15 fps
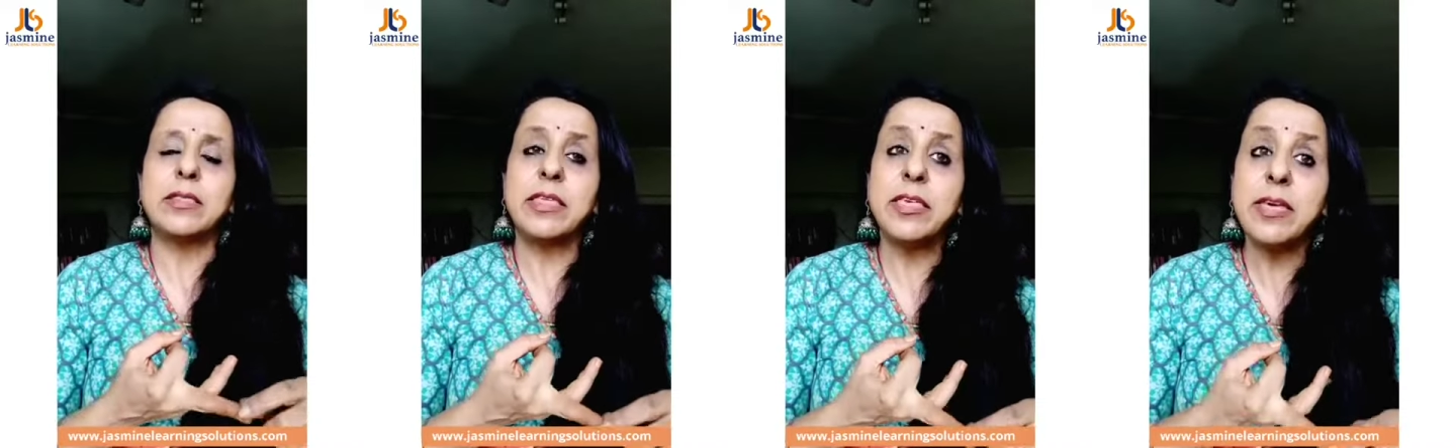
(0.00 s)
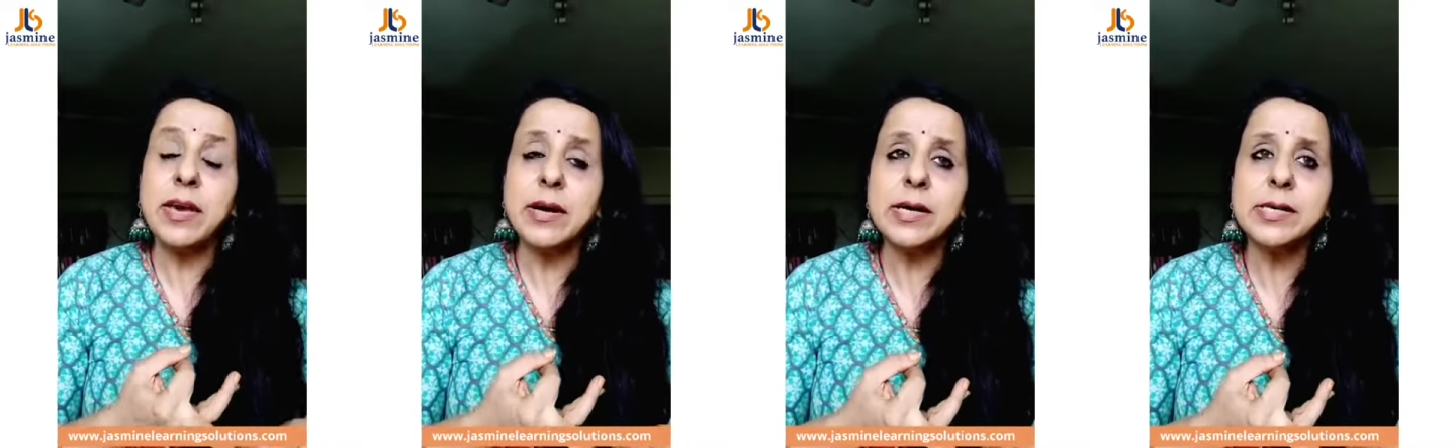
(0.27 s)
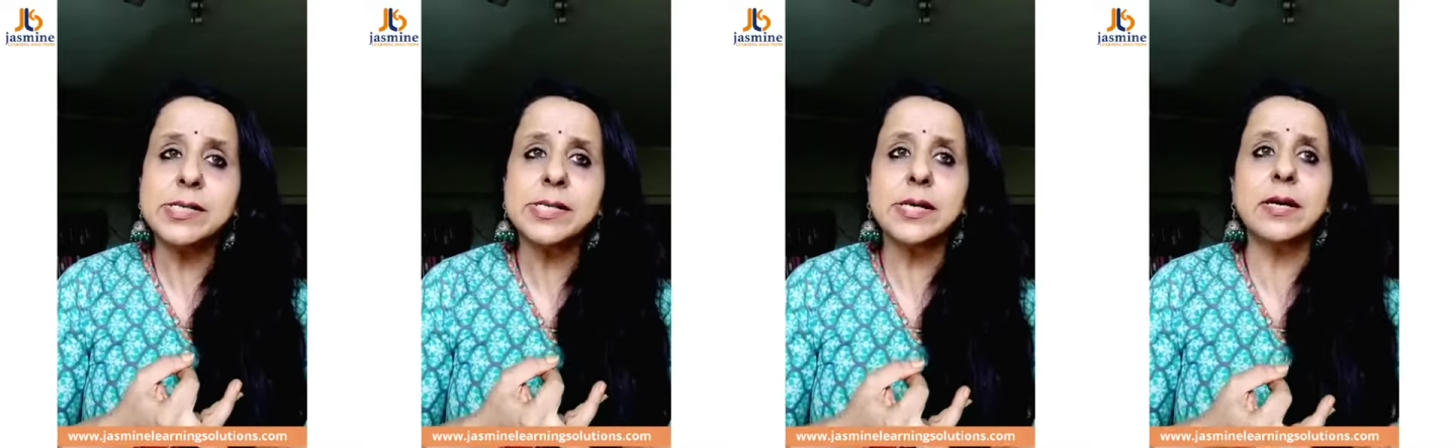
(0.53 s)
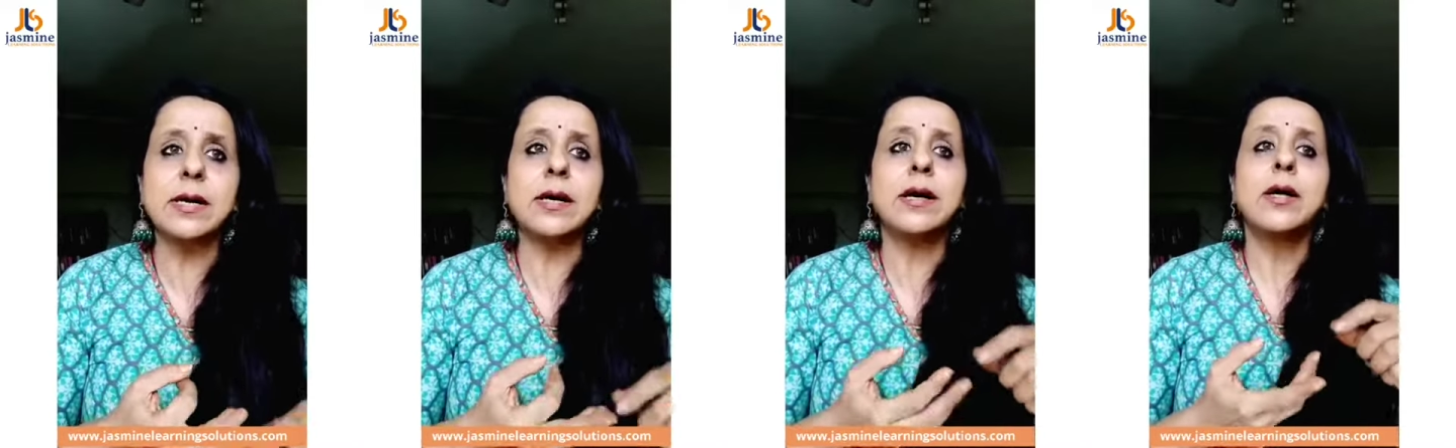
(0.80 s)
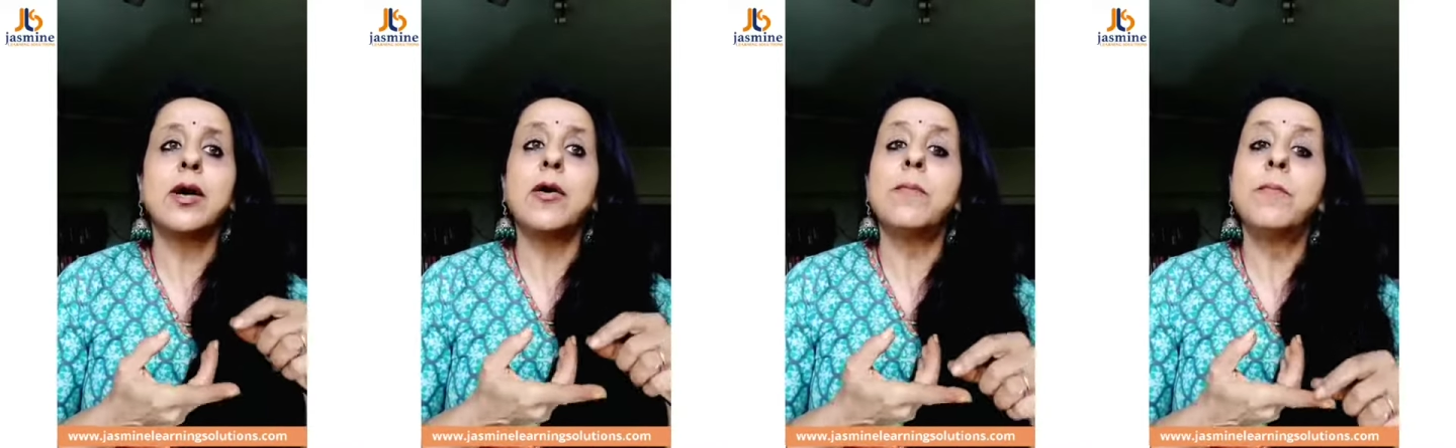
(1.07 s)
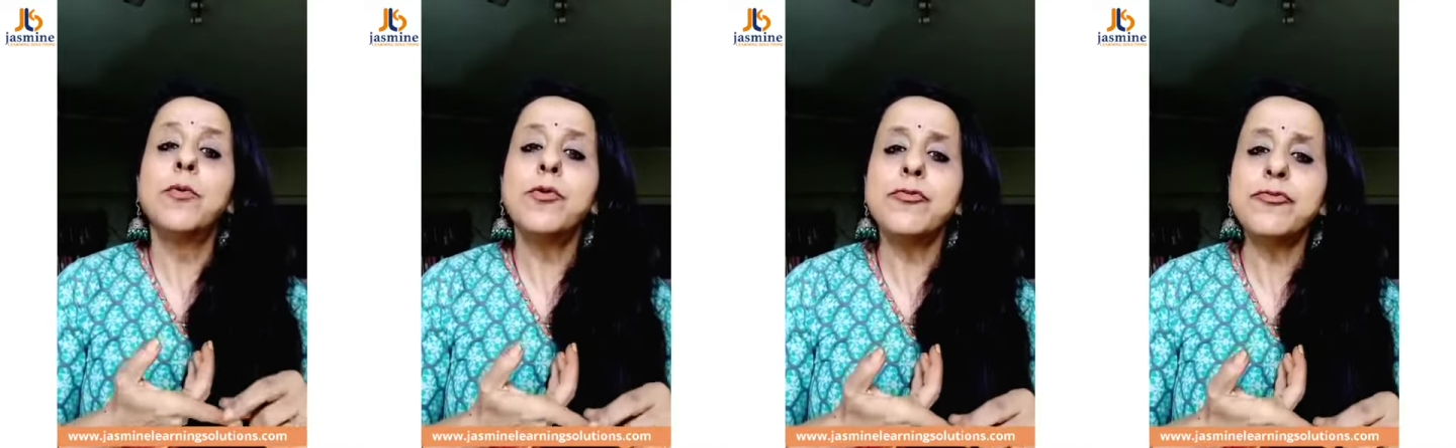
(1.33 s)
theater,
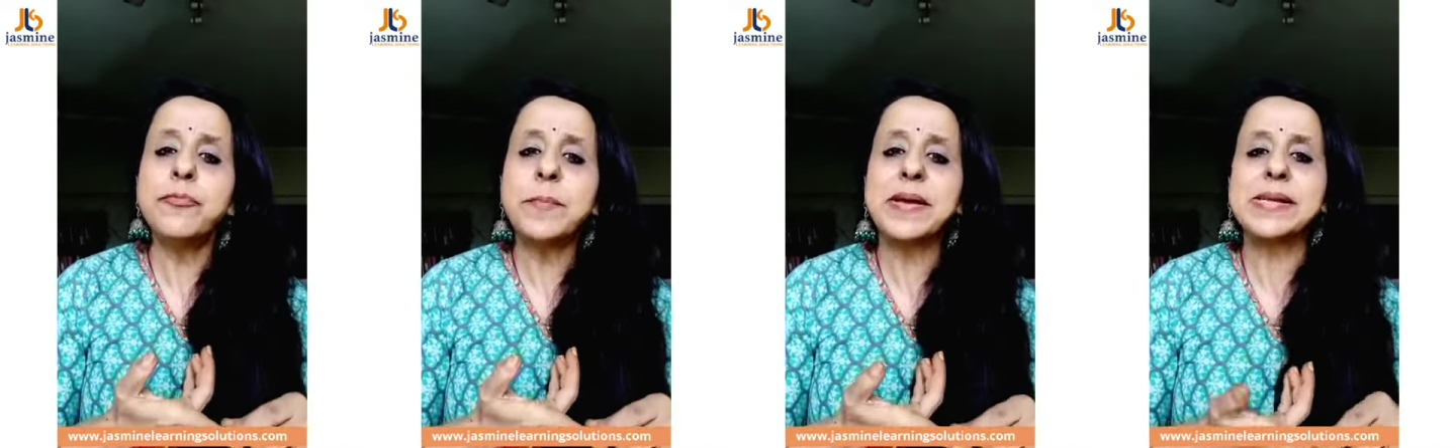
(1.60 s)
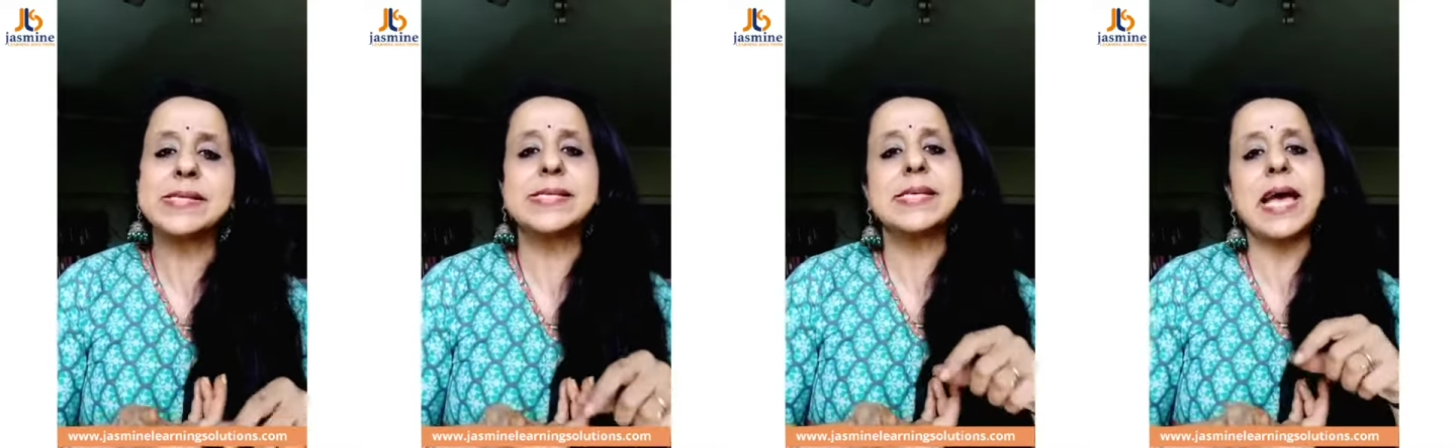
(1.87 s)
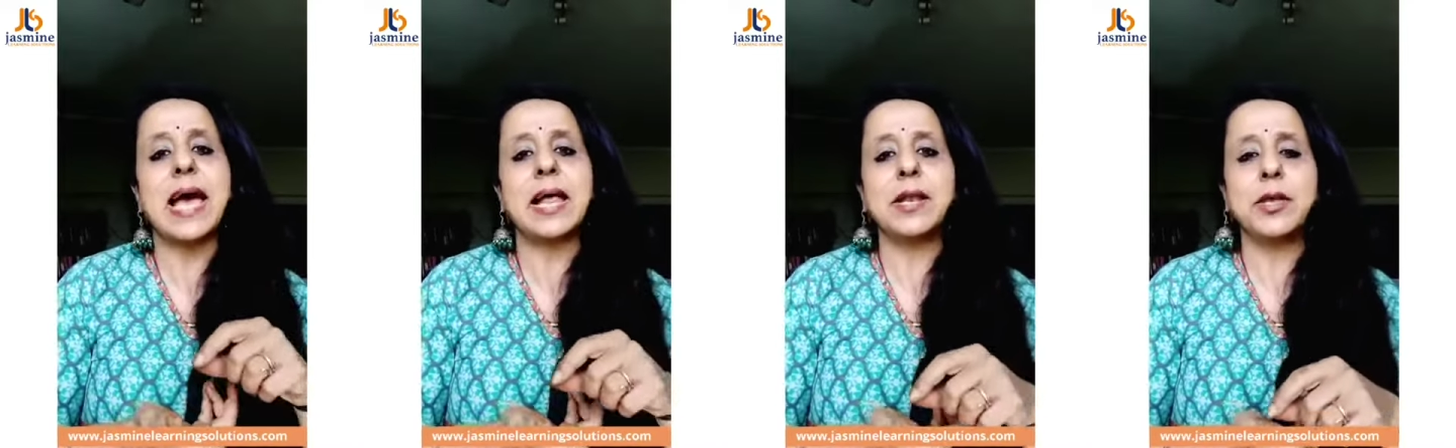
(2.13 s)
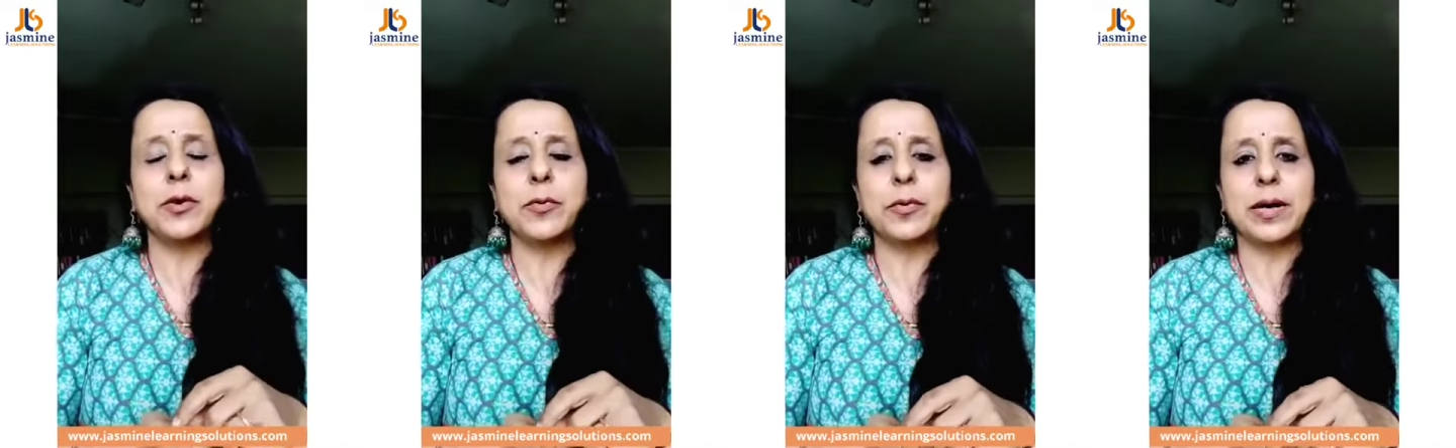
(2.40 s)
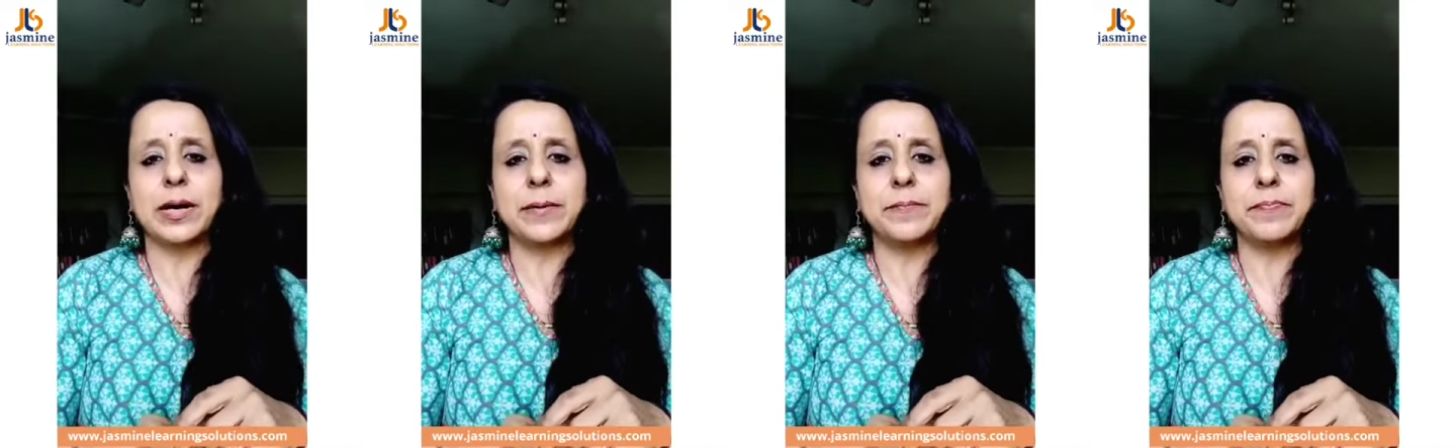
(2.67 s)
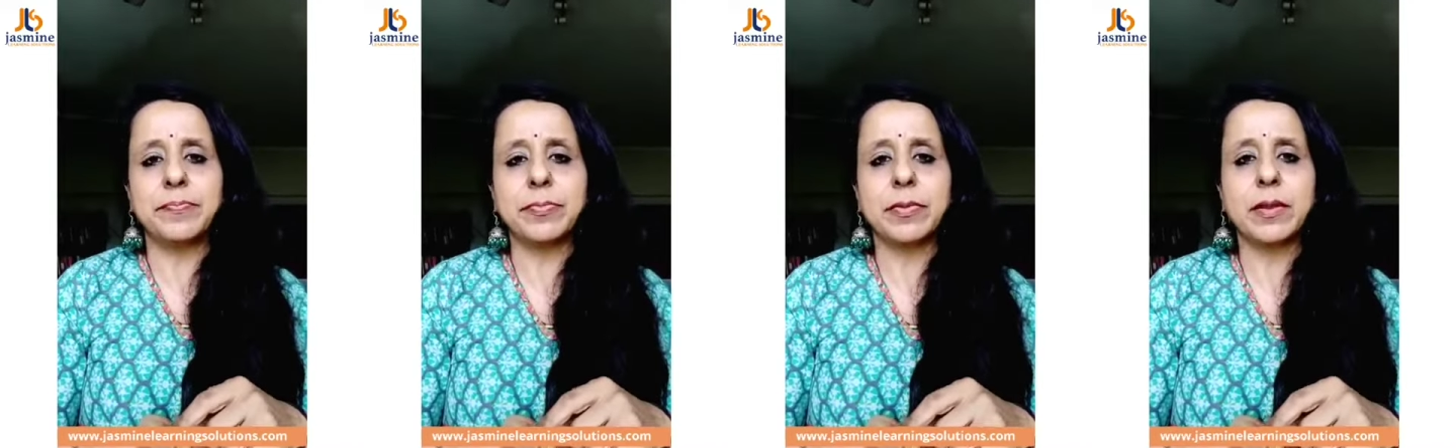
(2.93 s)
movement, and yoga.